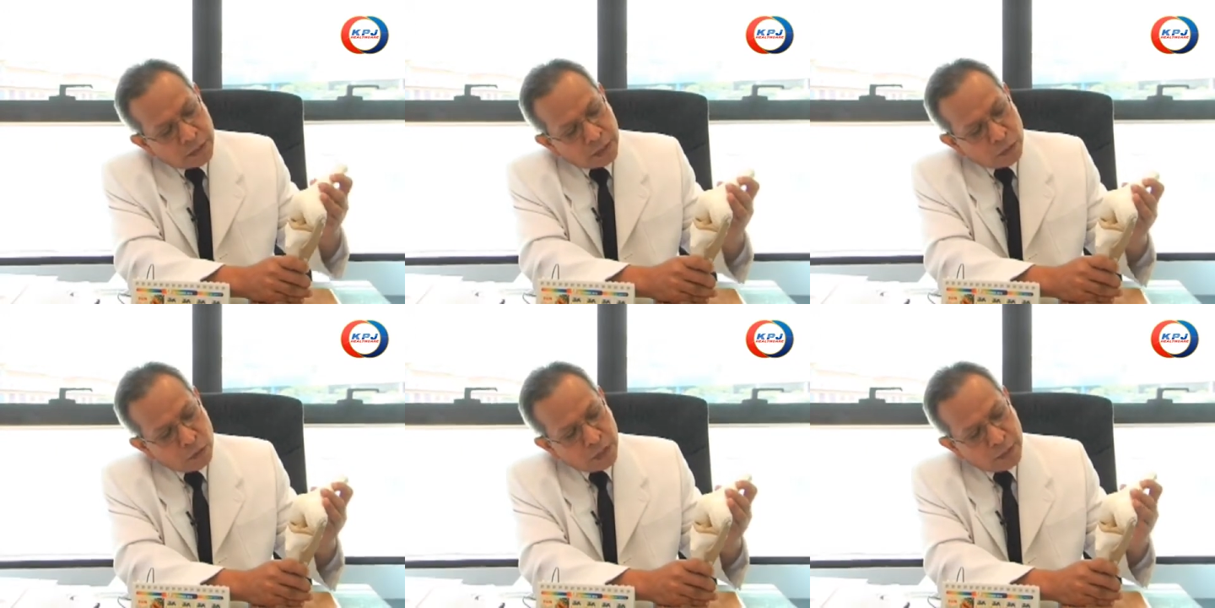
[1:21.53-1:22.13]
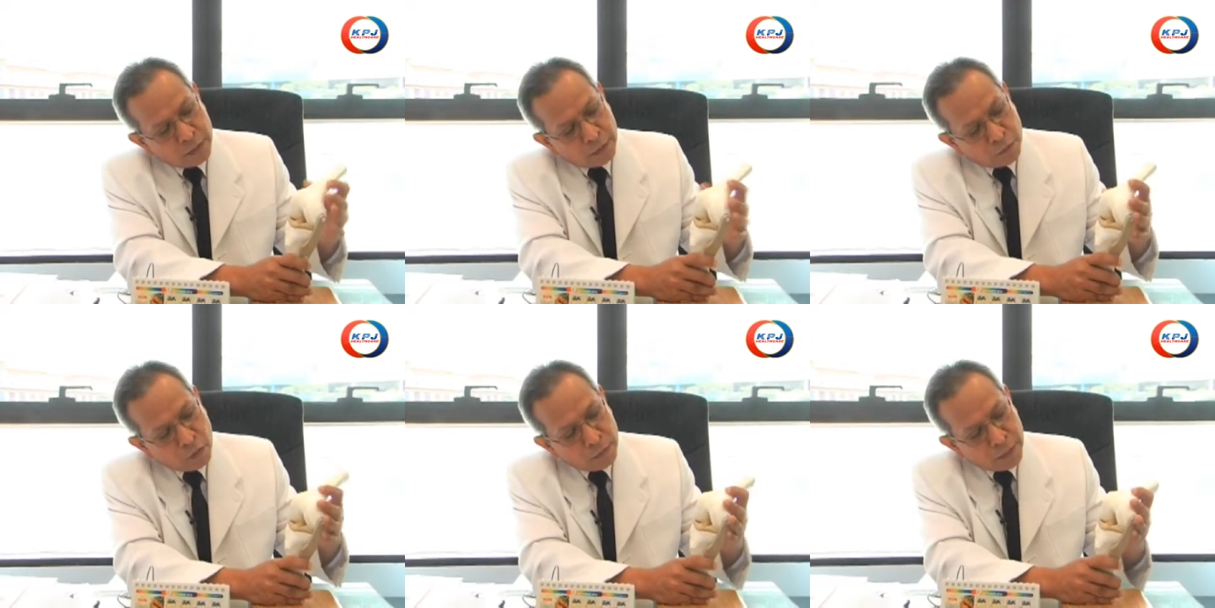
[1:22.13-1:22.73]
and look at the
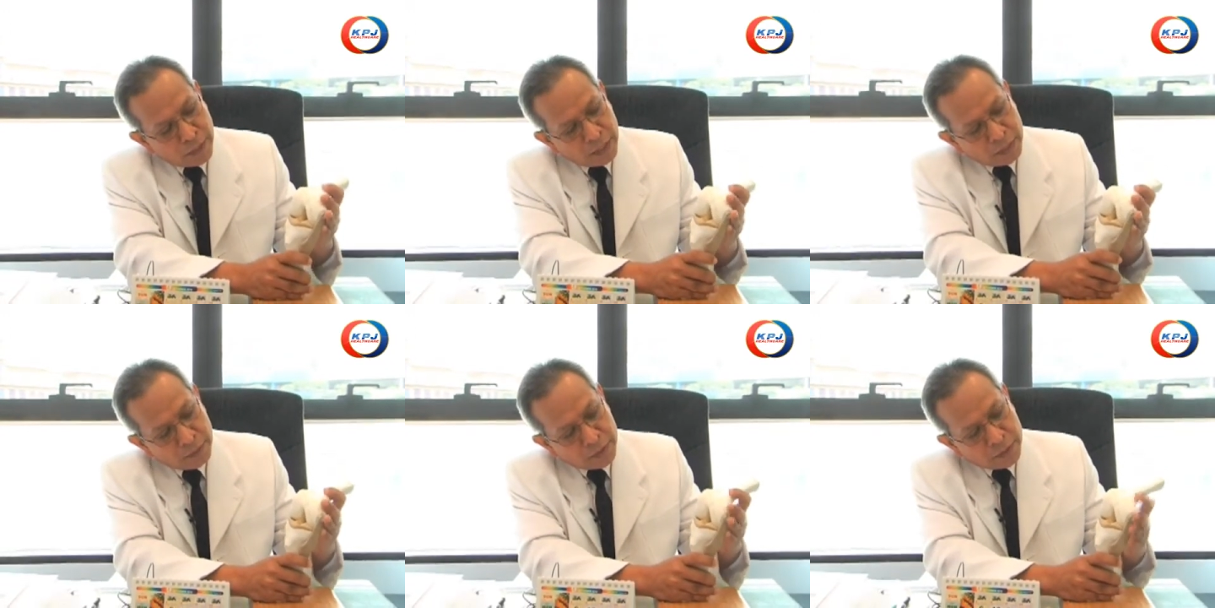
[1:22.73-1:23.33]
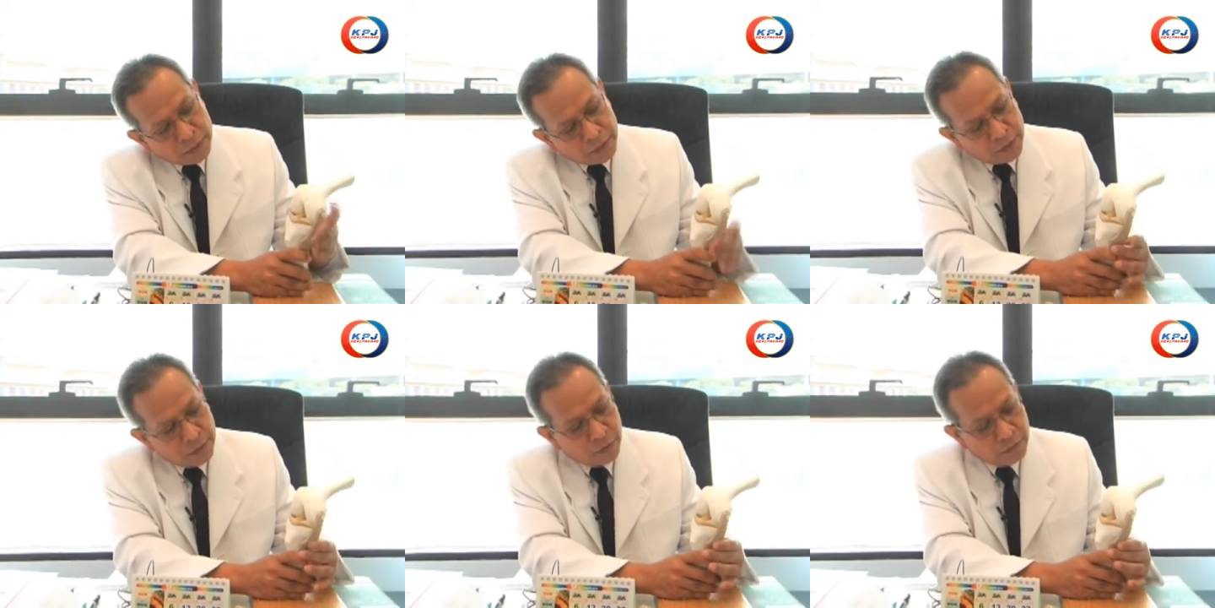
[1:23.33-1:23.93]
four main
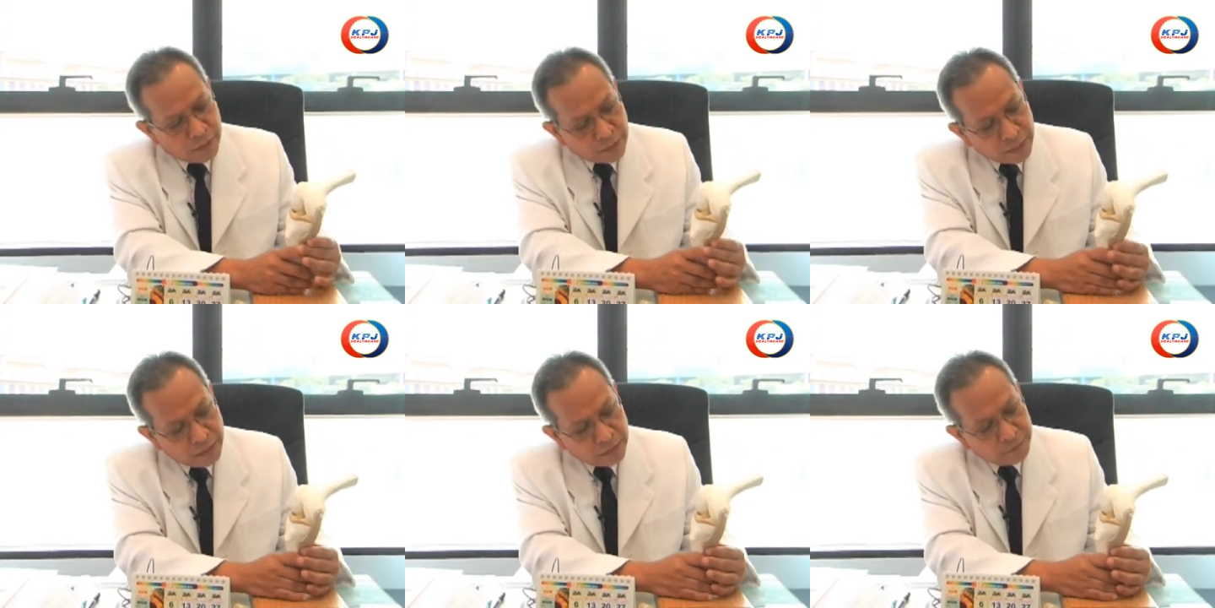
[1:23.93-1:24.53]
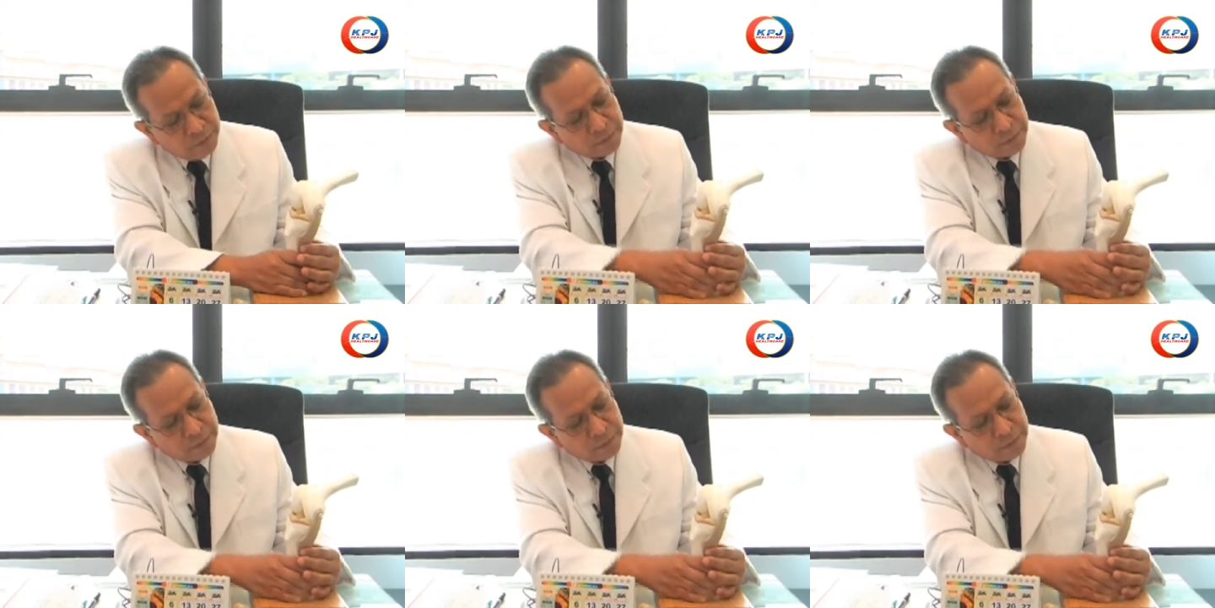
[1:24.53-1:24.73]
ligaments of the knee.